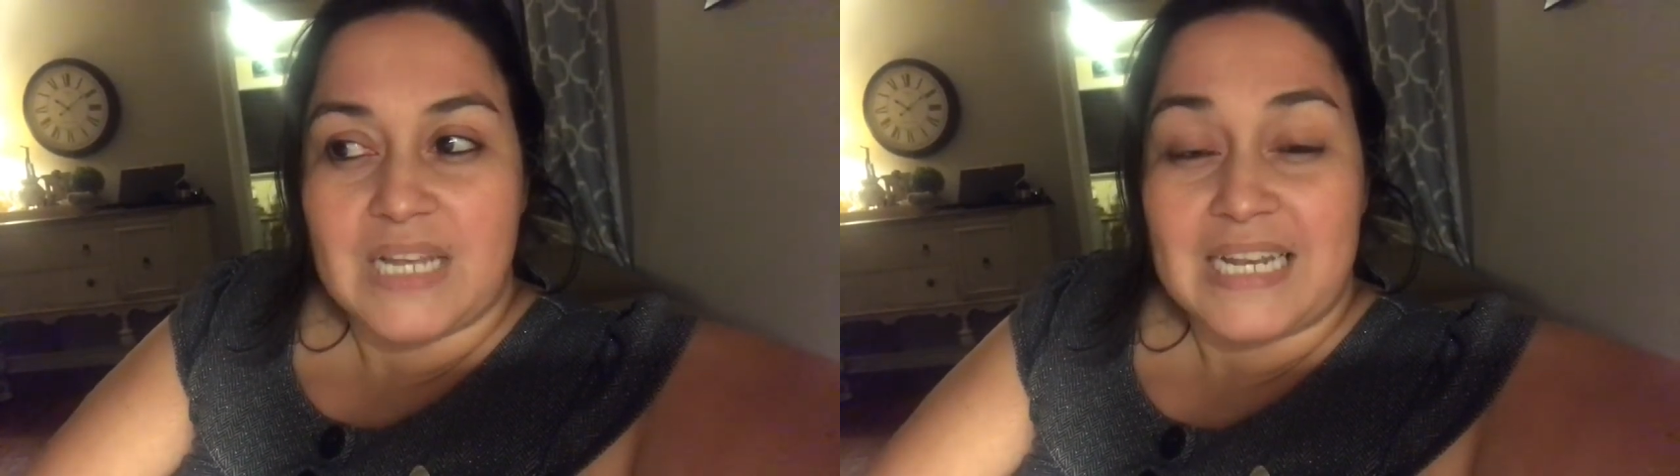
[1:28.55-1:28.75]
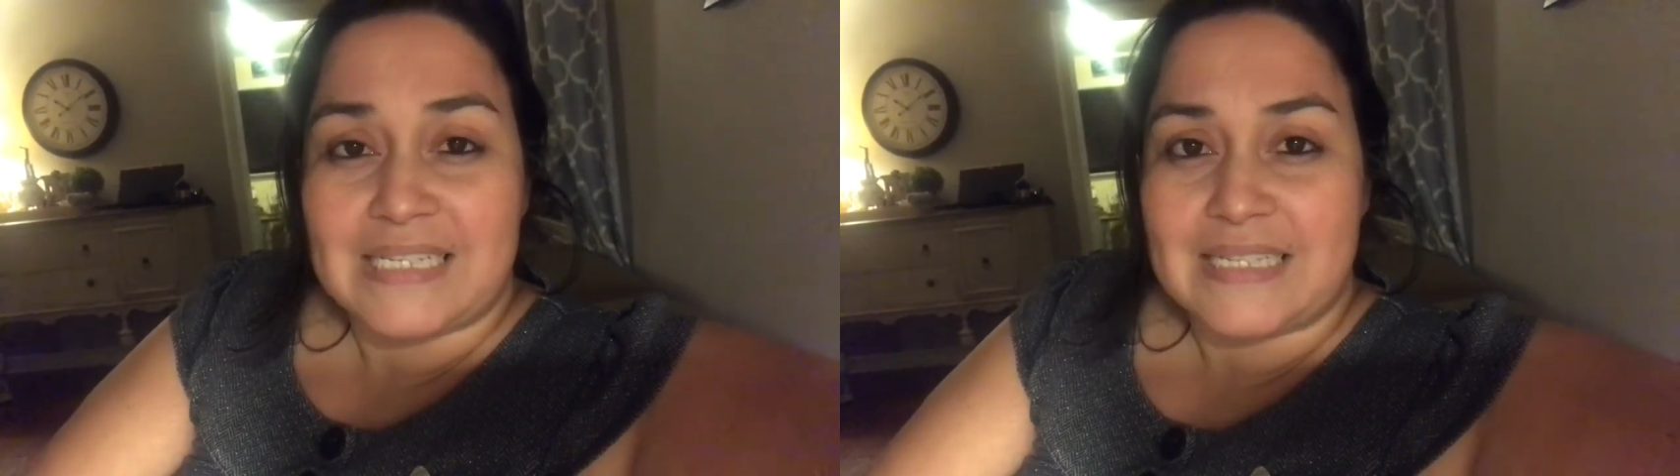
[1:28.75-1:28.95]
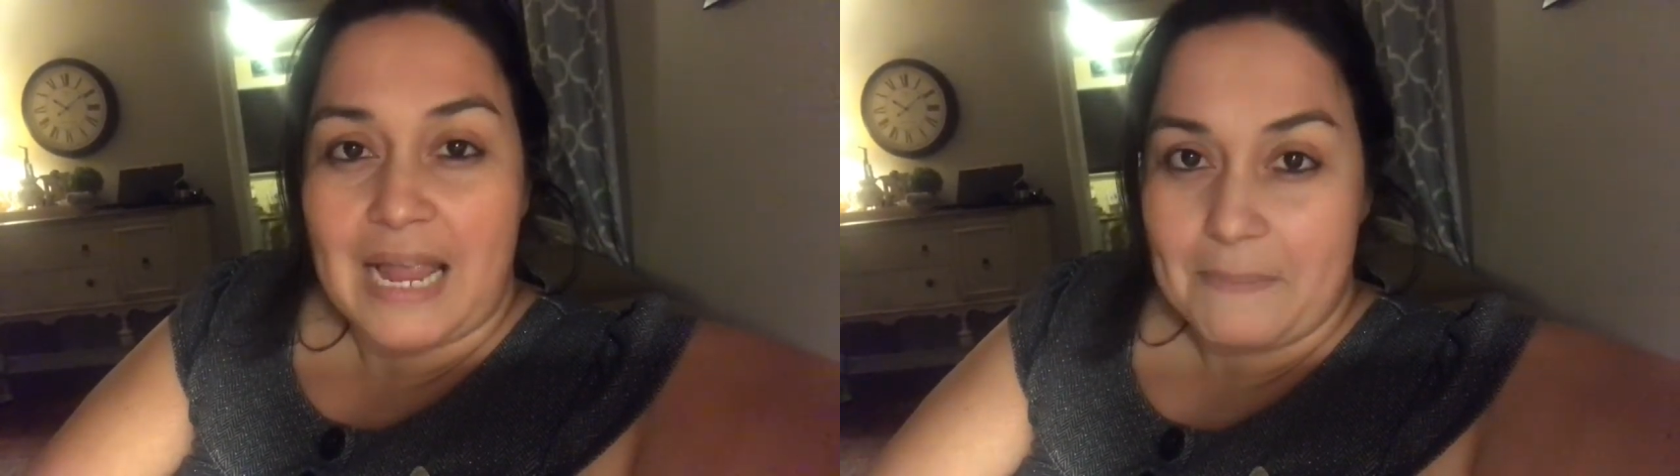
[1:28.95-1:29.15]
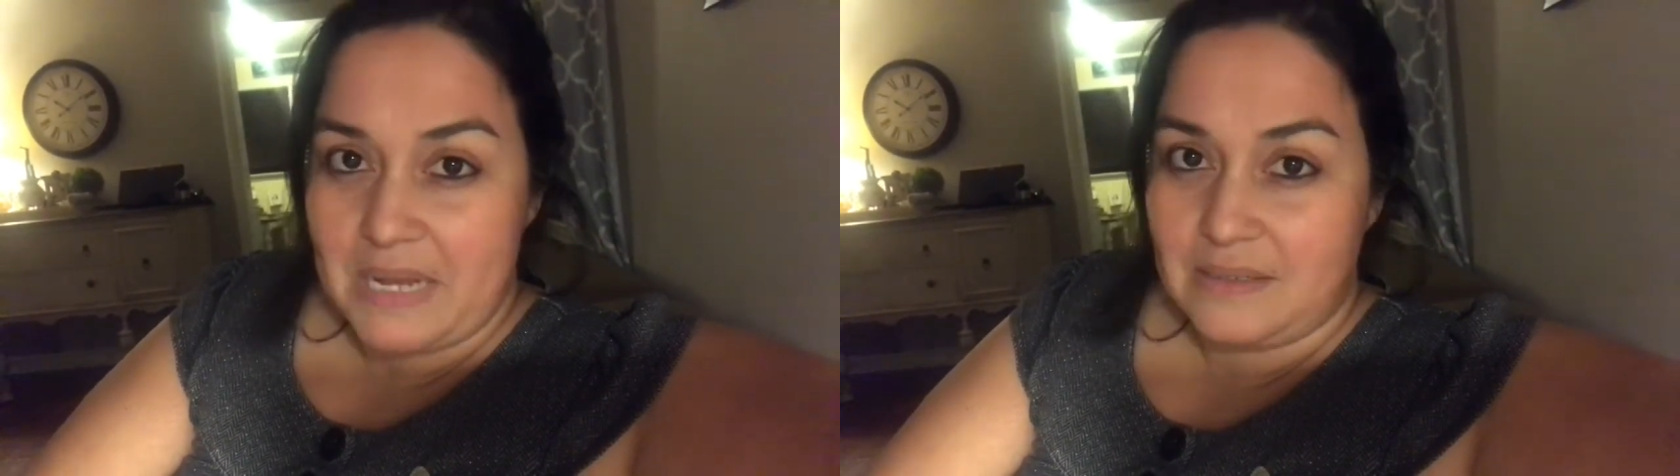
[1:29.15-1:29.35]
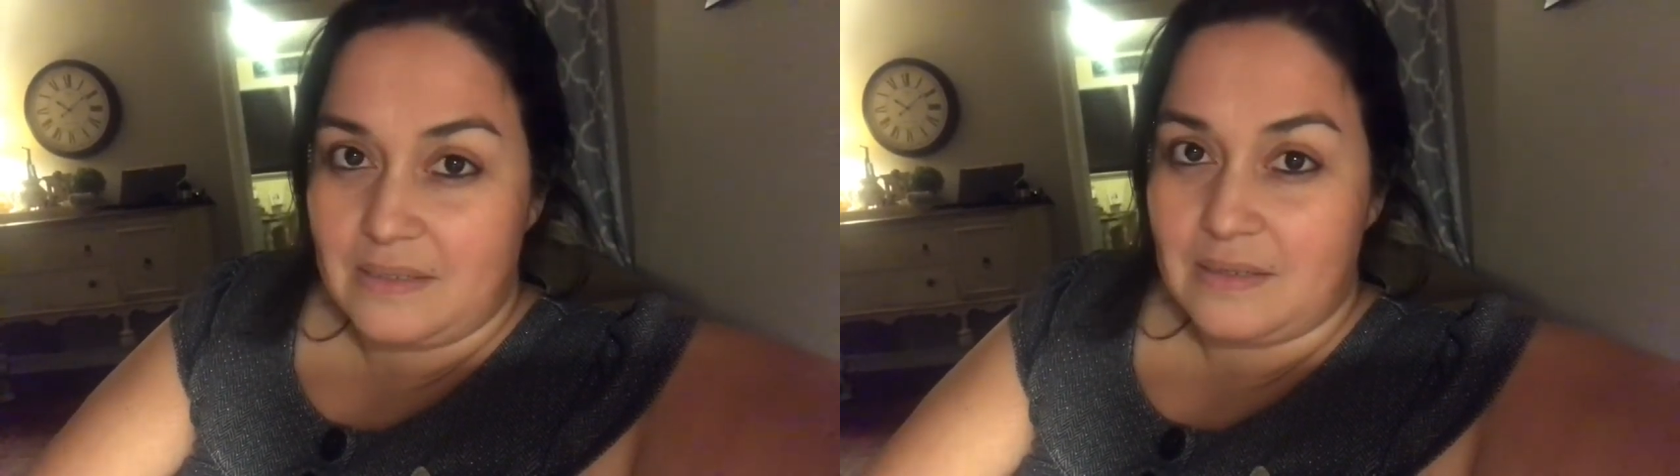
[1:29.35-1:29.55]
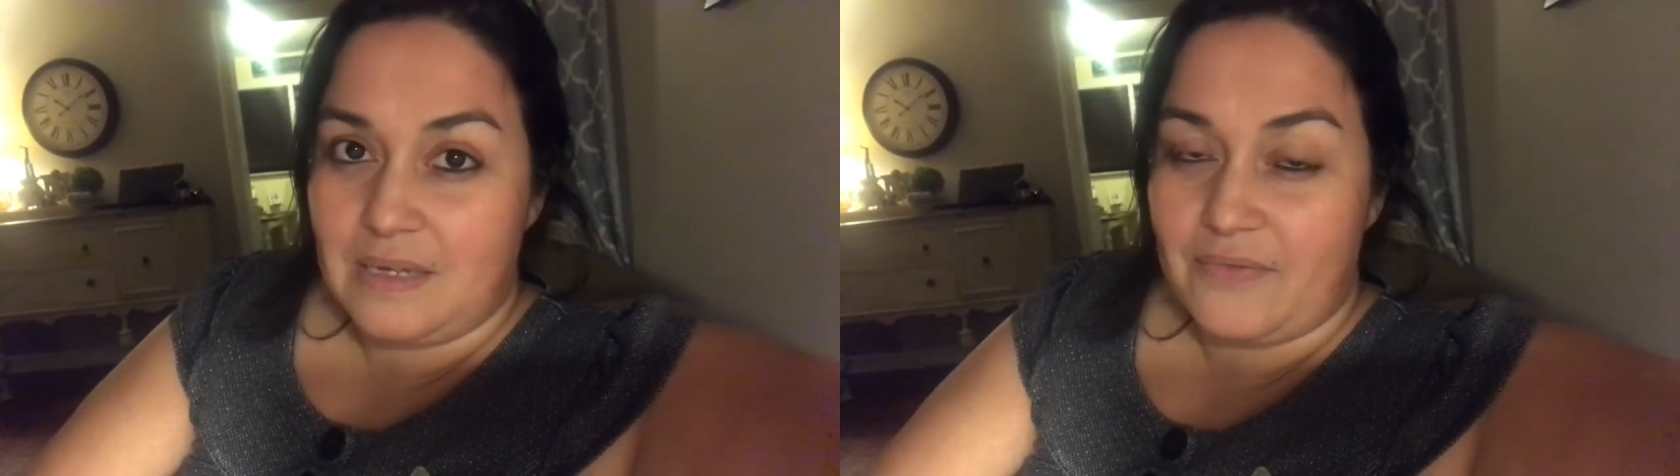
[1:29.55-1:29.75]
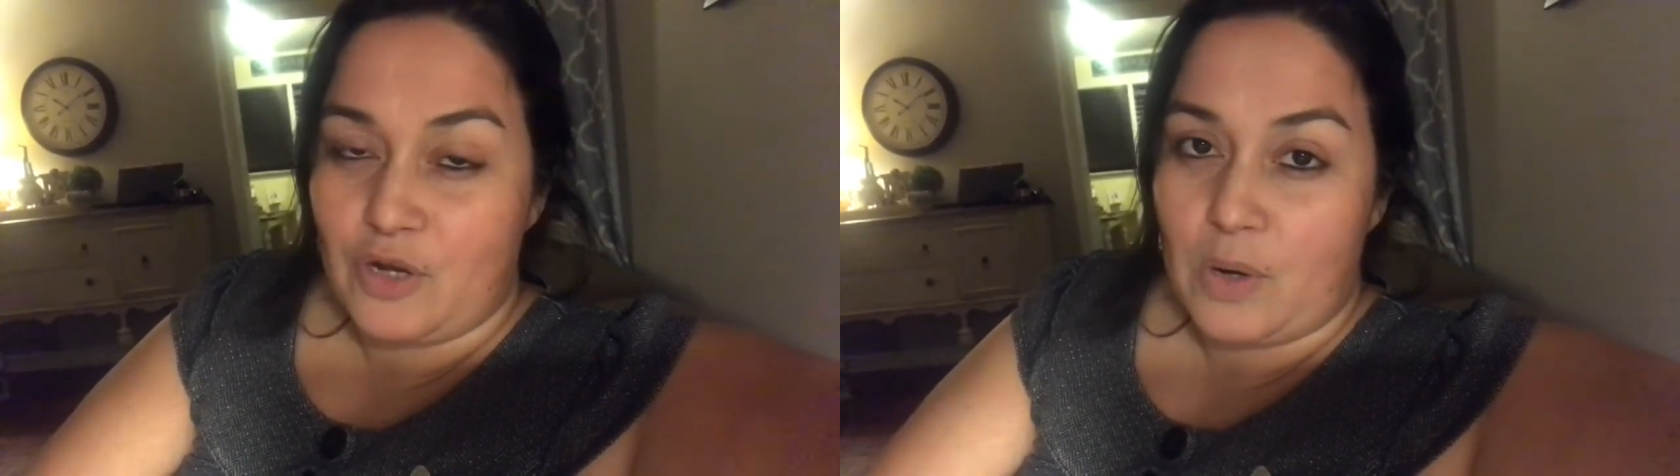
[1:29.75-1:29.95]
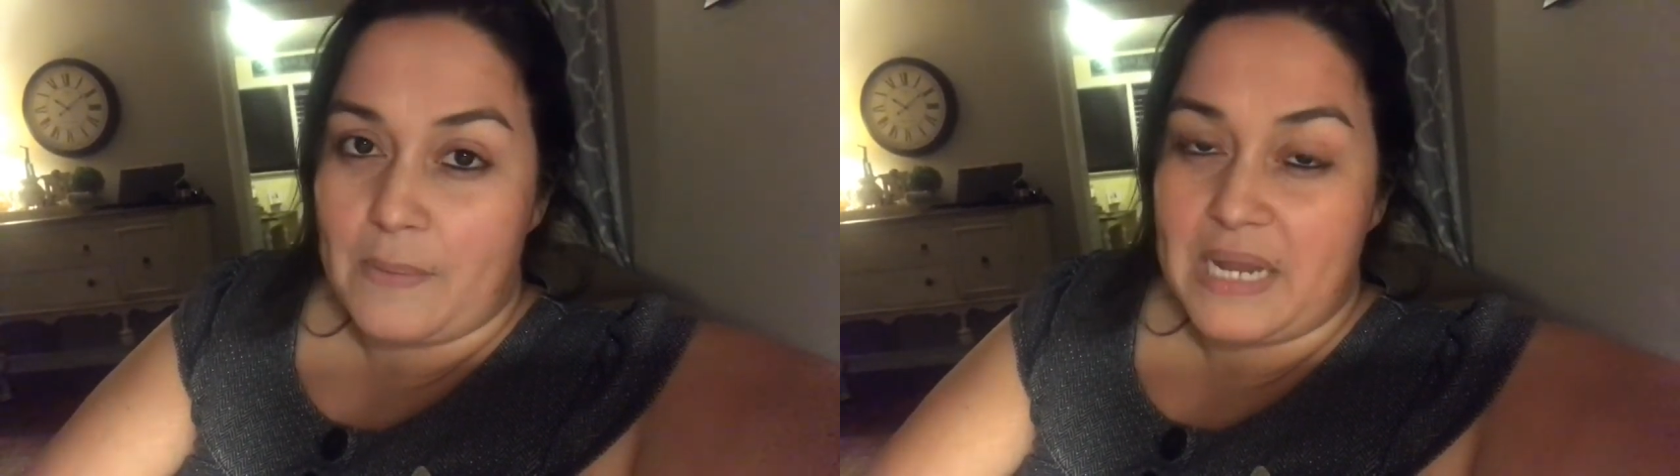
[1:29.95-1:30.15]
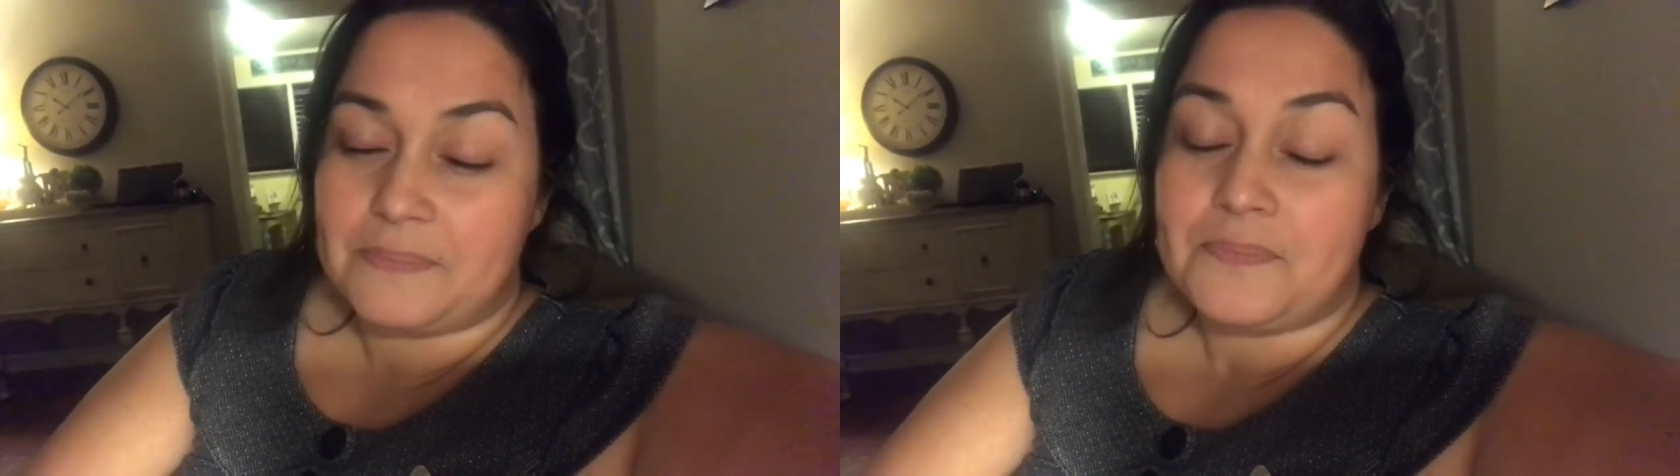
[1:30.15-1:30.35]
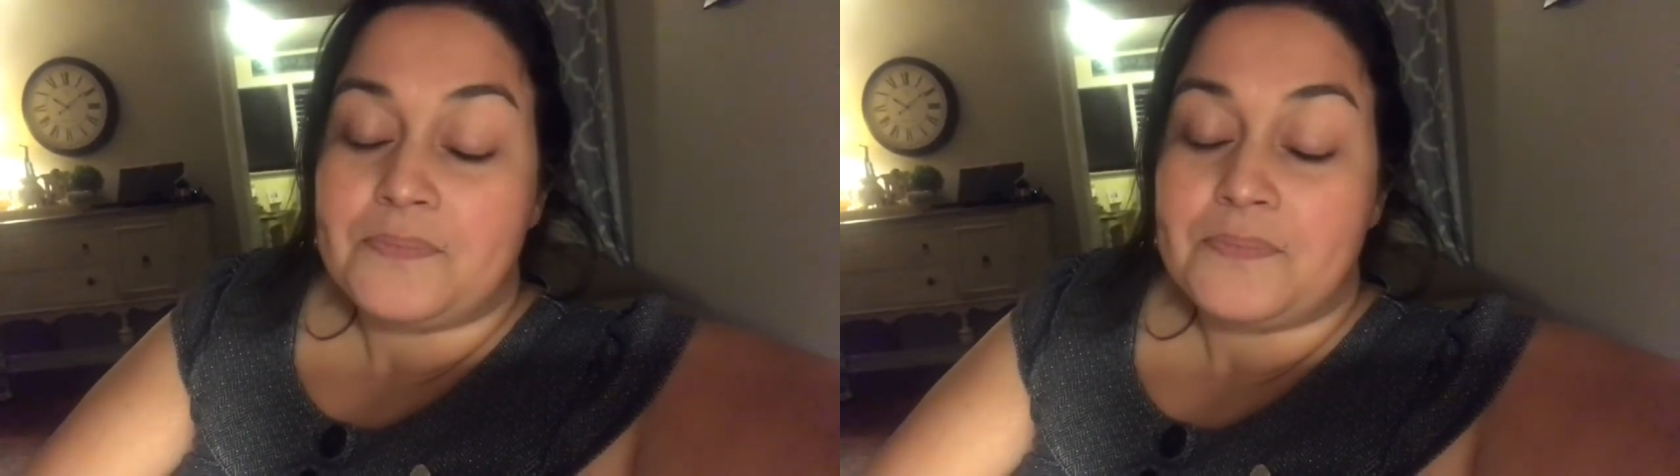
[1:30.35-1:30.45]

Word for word: an assignment, if you know what I mean.